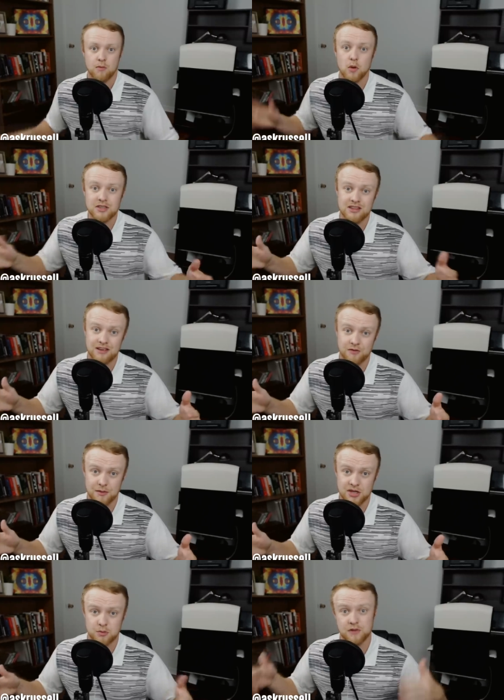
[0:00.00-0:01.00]
Most of the
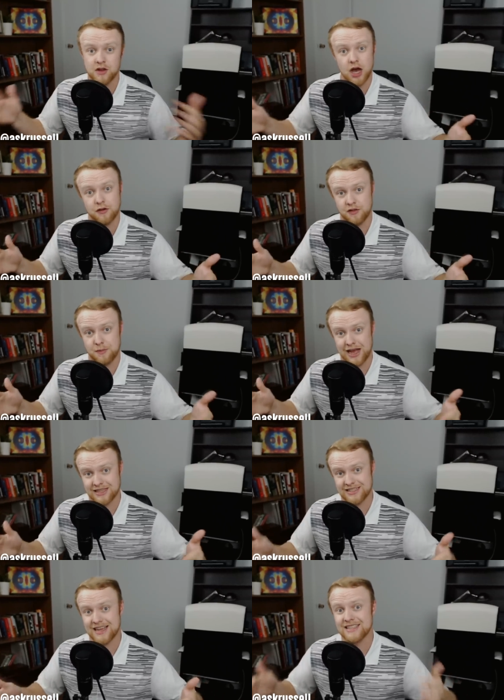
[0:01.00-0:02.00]
information we've got over the
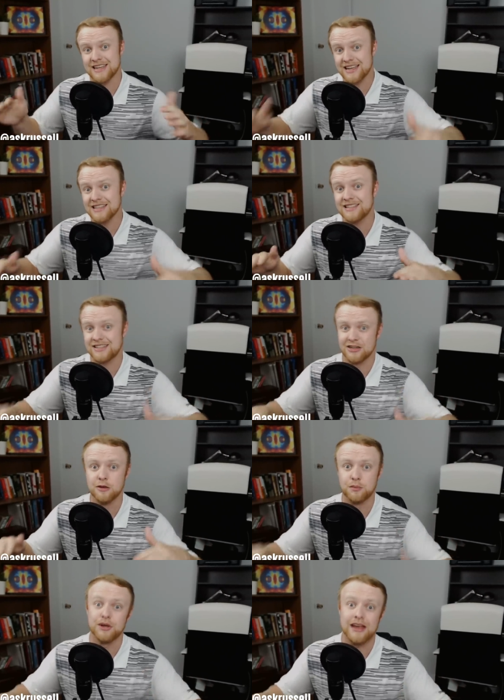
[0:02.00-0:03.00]
past days is still
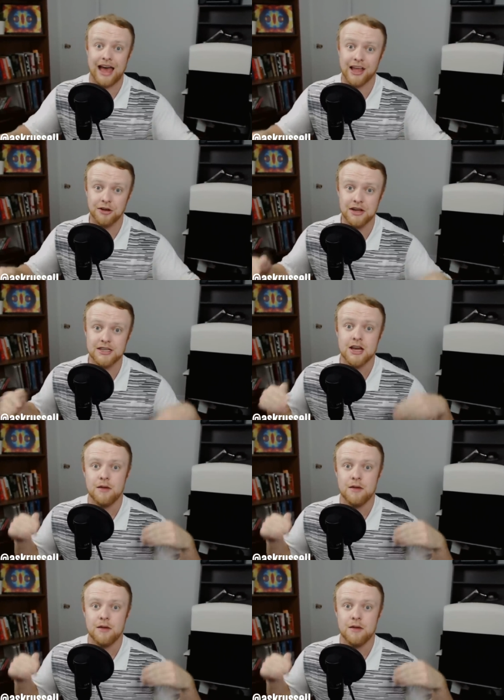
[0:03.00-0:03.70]
pretty accurate,